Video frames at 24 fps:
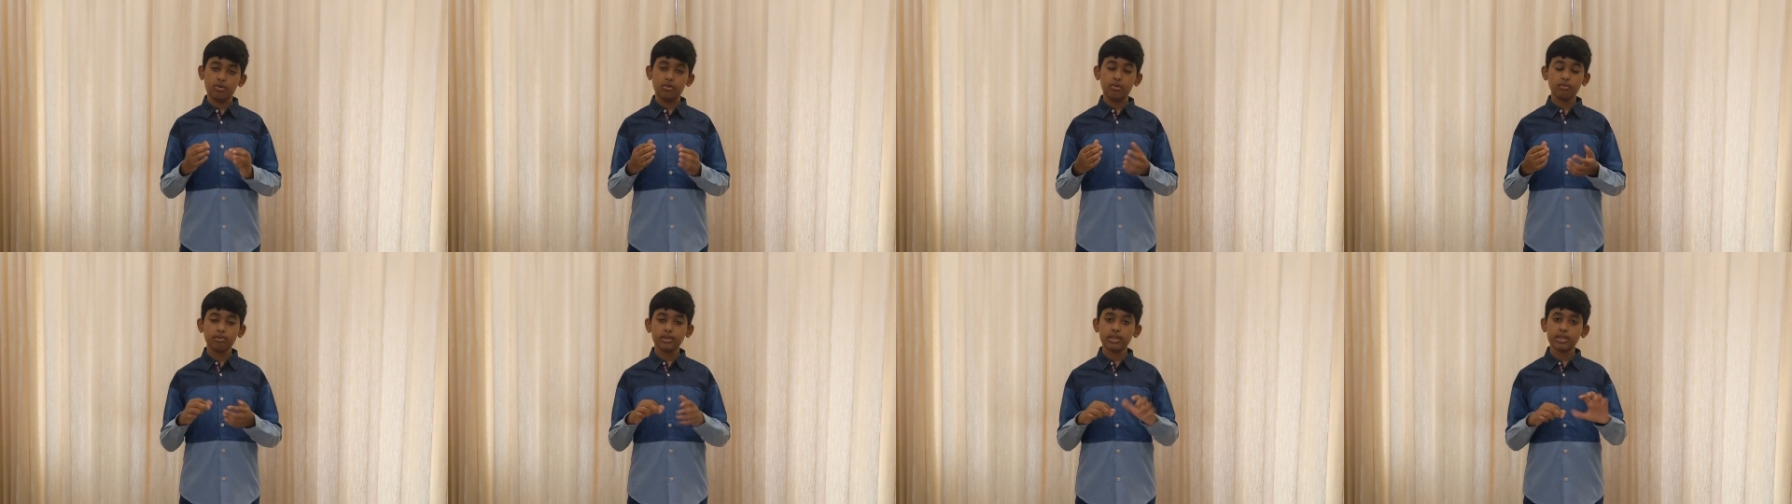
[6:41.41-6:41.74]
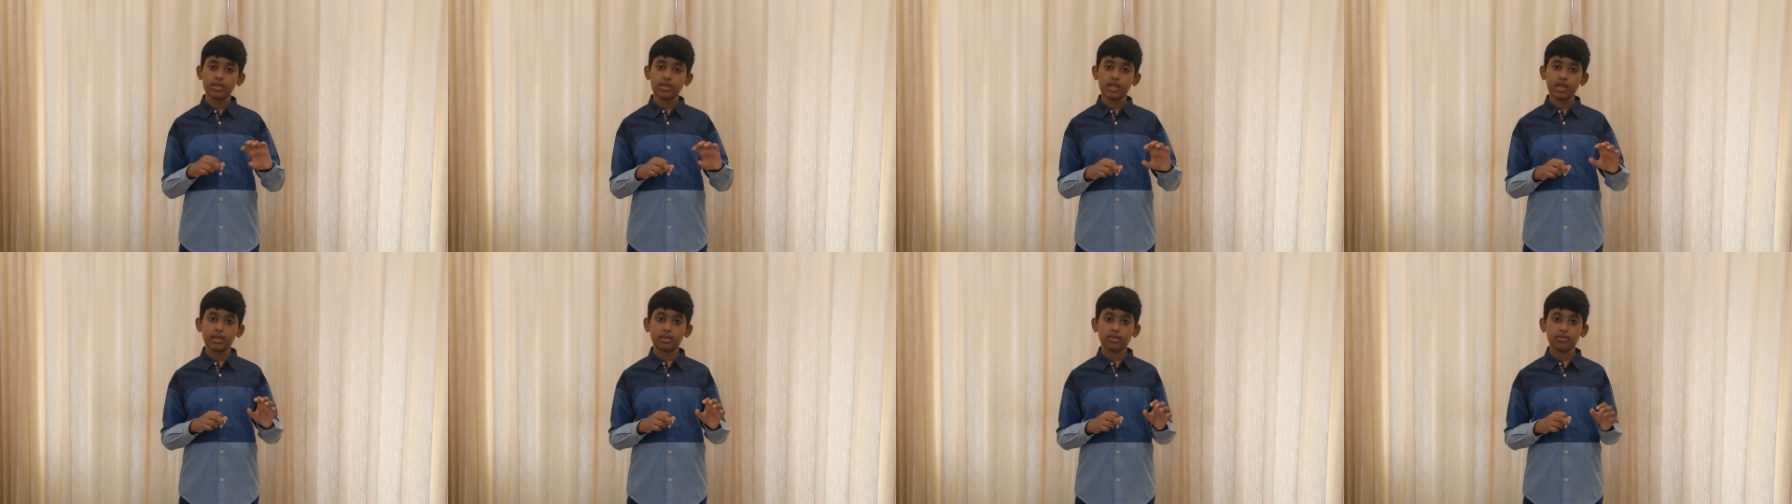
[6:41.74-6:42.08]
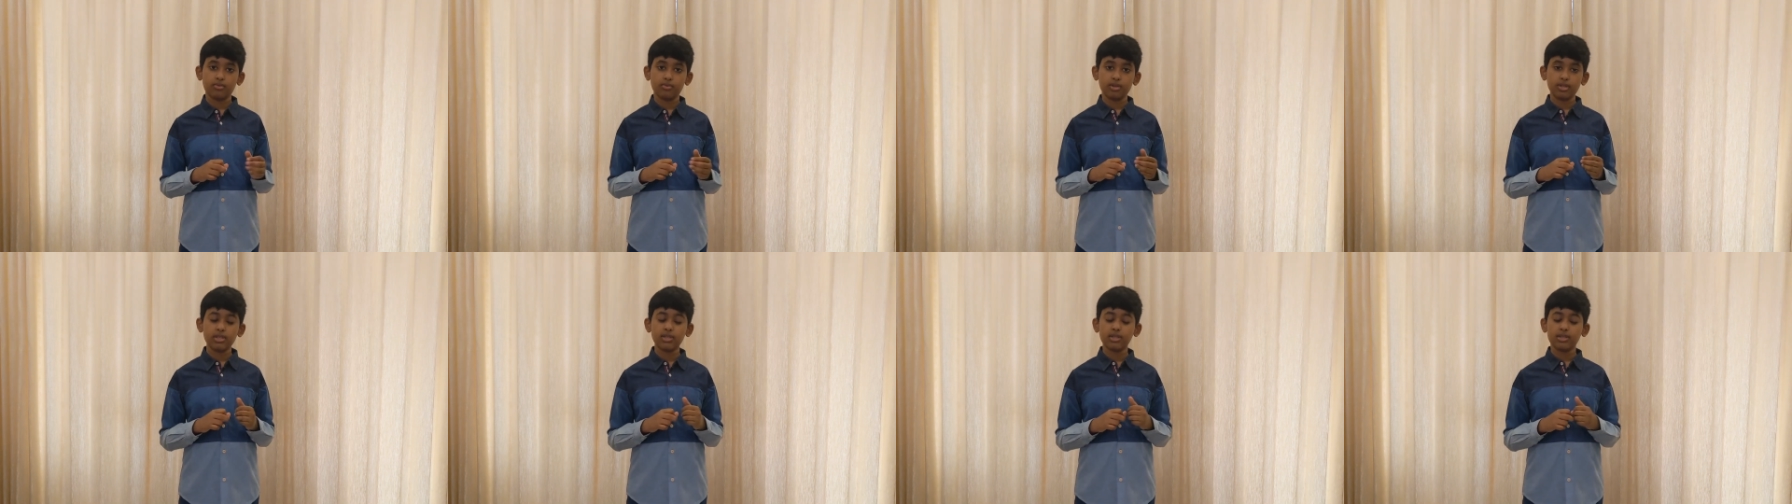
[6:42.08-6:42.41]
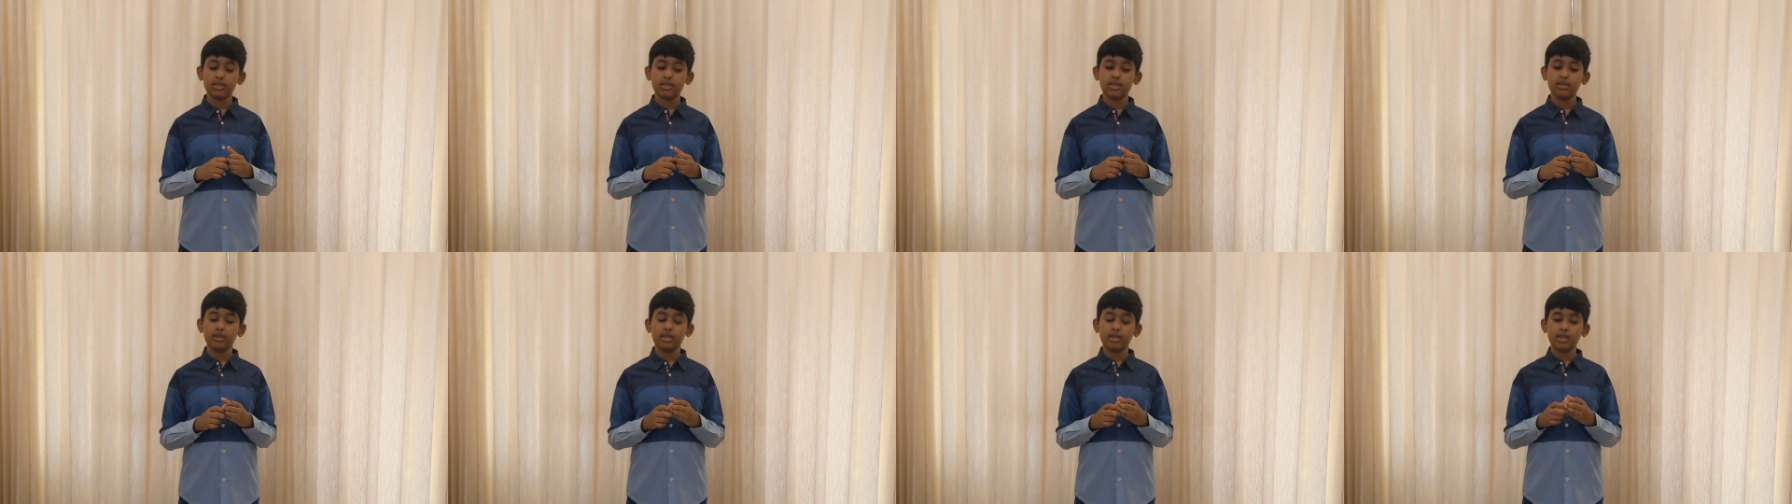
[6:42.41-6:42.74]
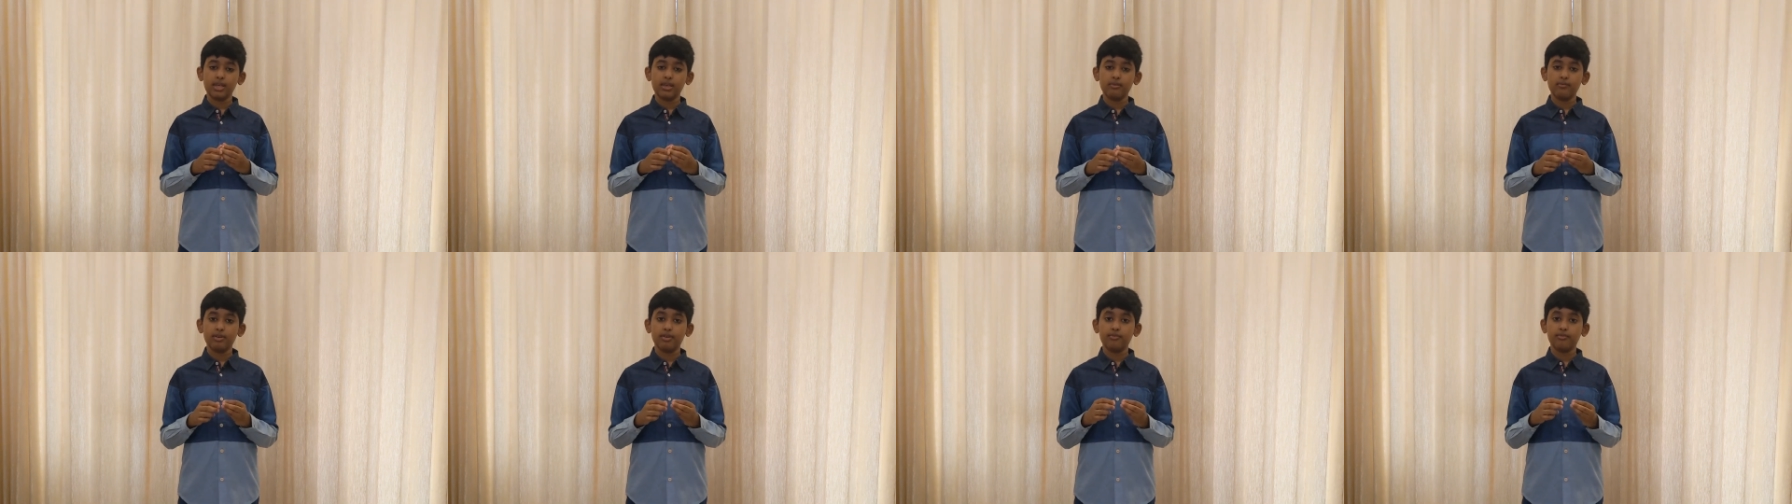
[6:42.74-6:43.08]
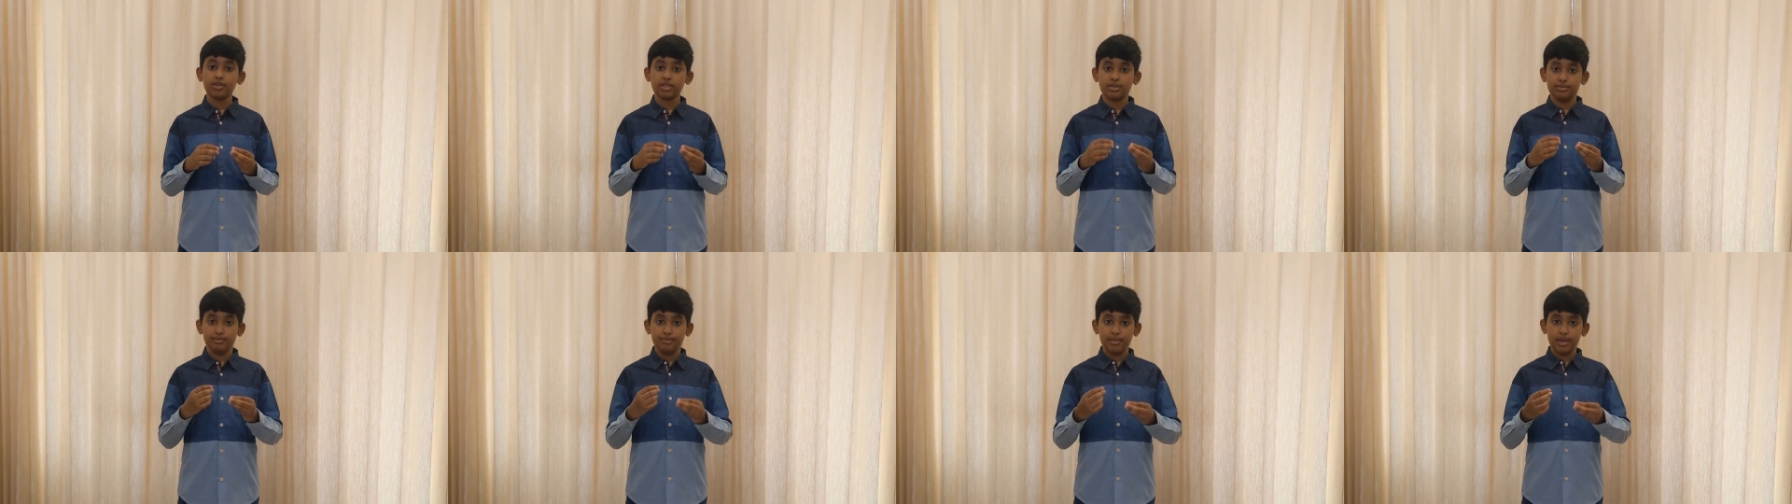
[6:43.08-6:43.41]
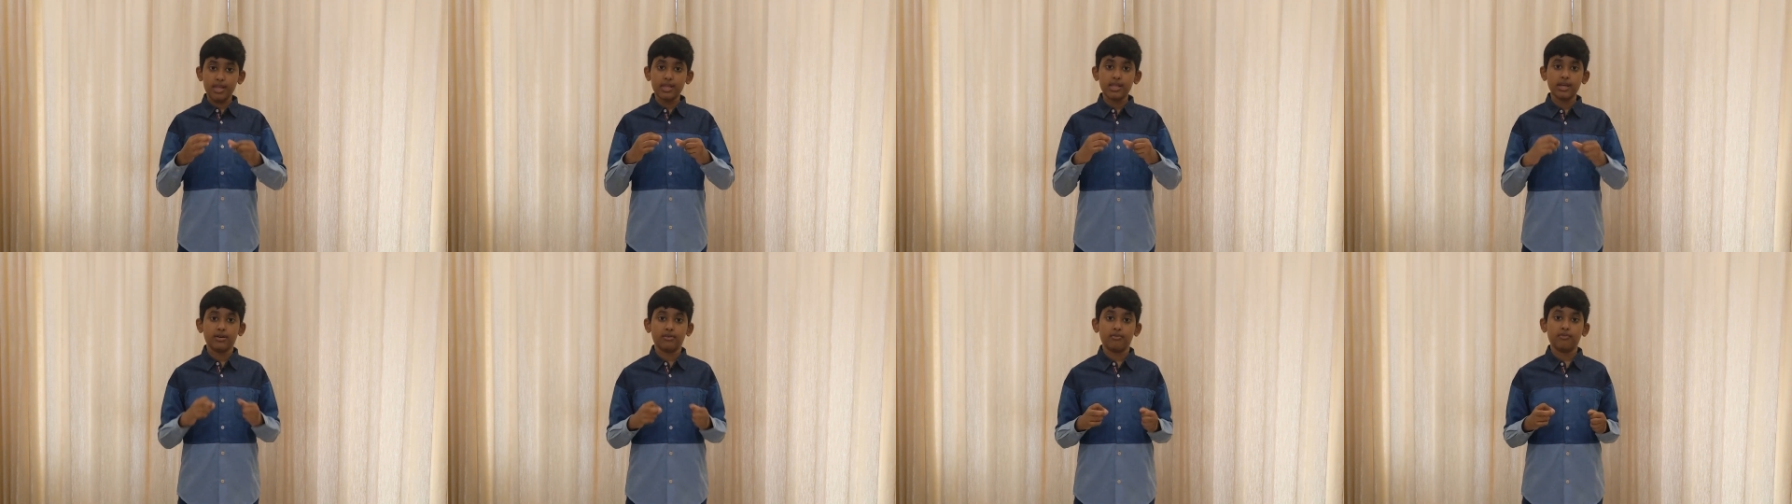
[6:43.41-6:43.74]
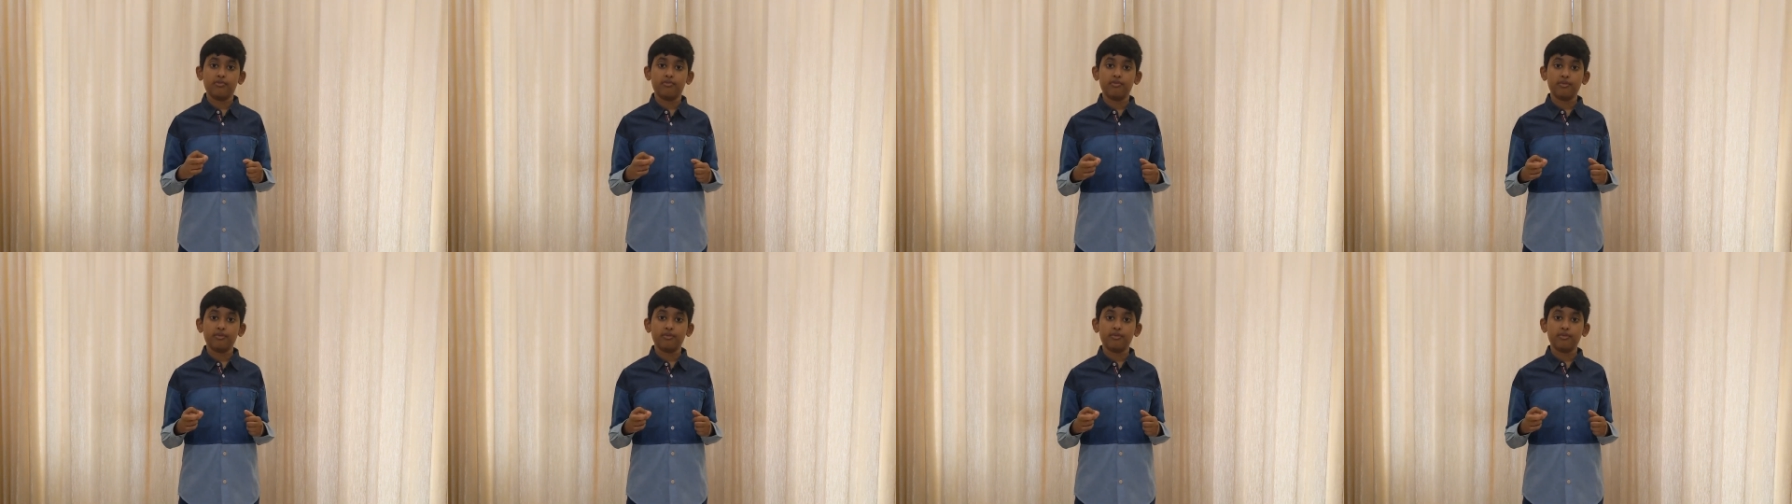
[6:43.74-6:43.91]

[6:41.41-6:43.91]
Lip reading: or what electricity even was made of.